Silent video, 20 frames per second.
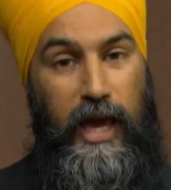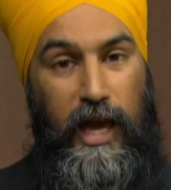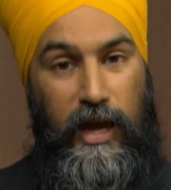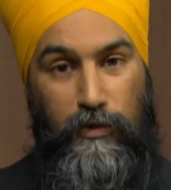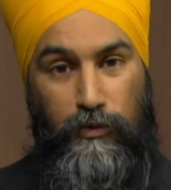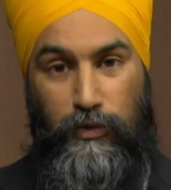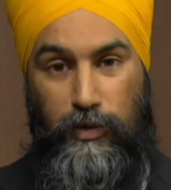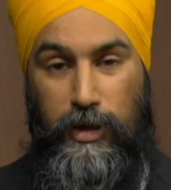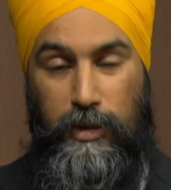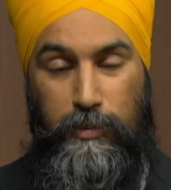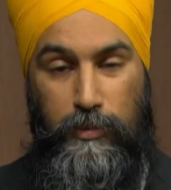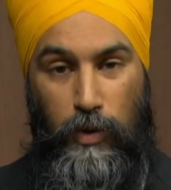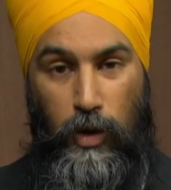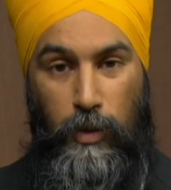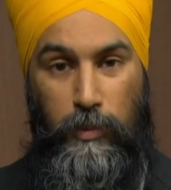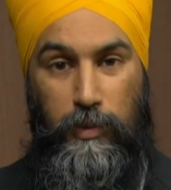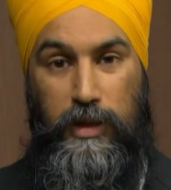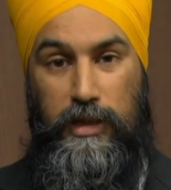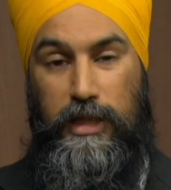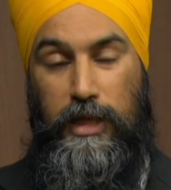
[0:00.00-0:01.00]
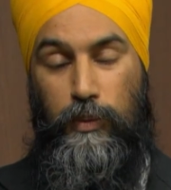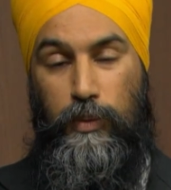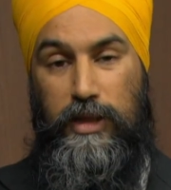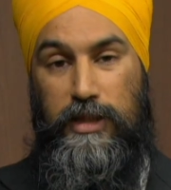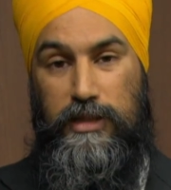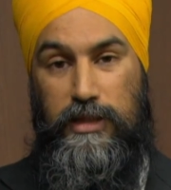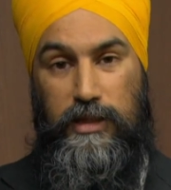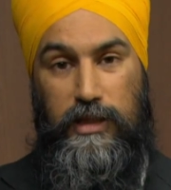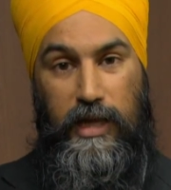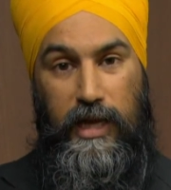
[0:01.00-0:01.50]
Every moment that we
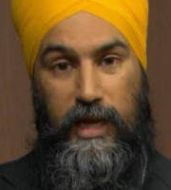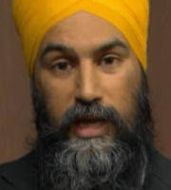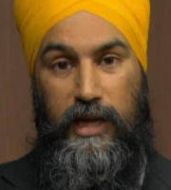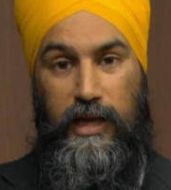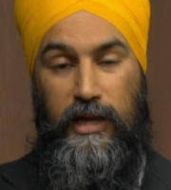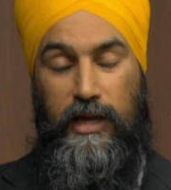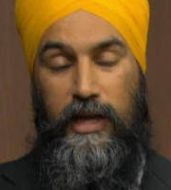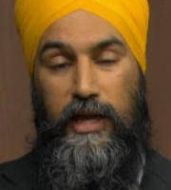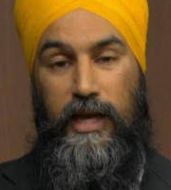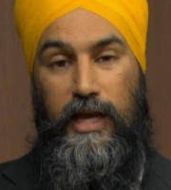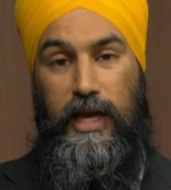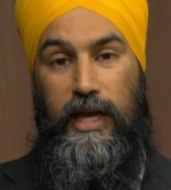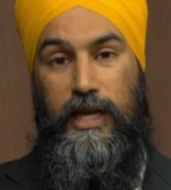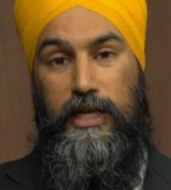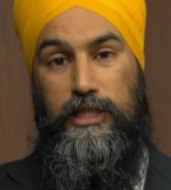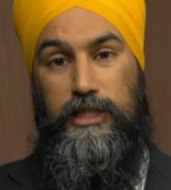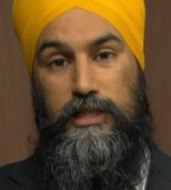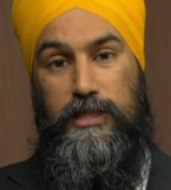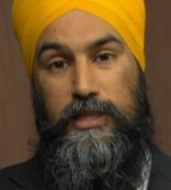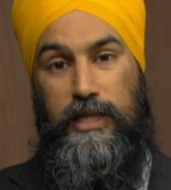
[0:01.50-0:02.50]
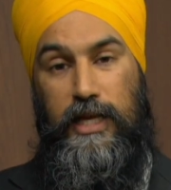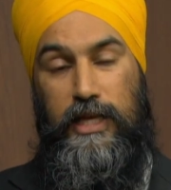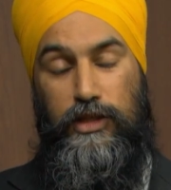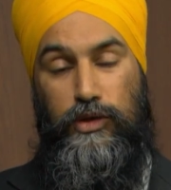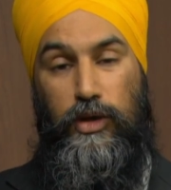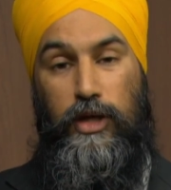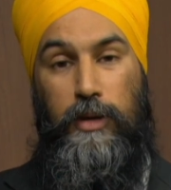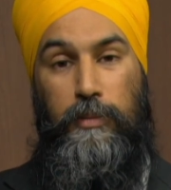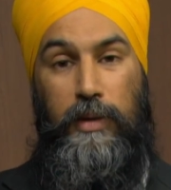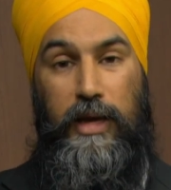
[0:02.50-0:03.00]
delay is, is
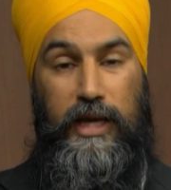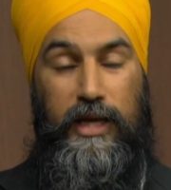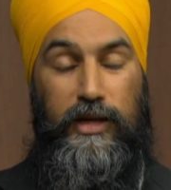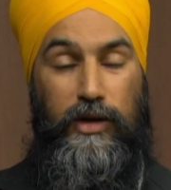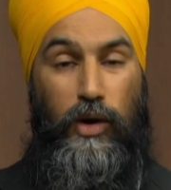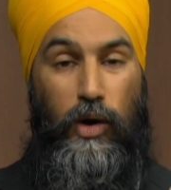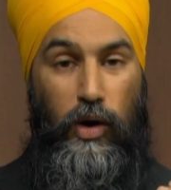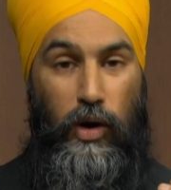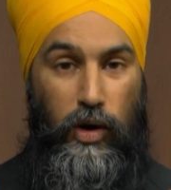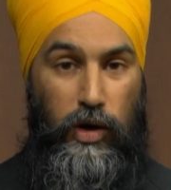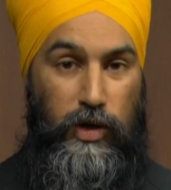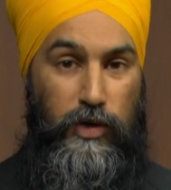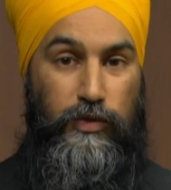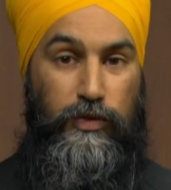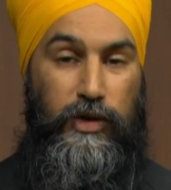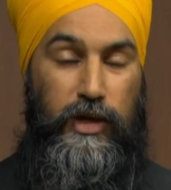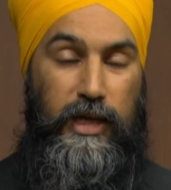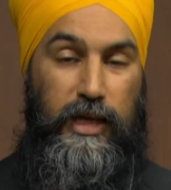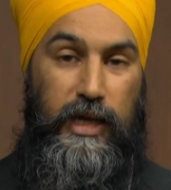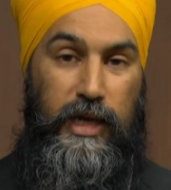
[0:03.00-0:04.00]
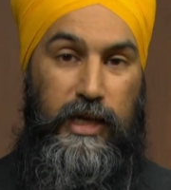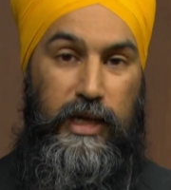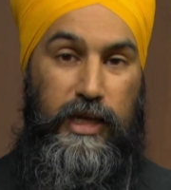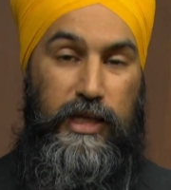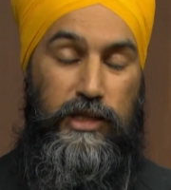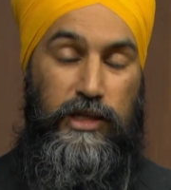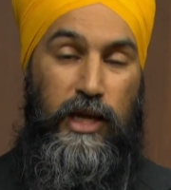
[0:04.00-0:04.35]
going to make it harder for Canadians.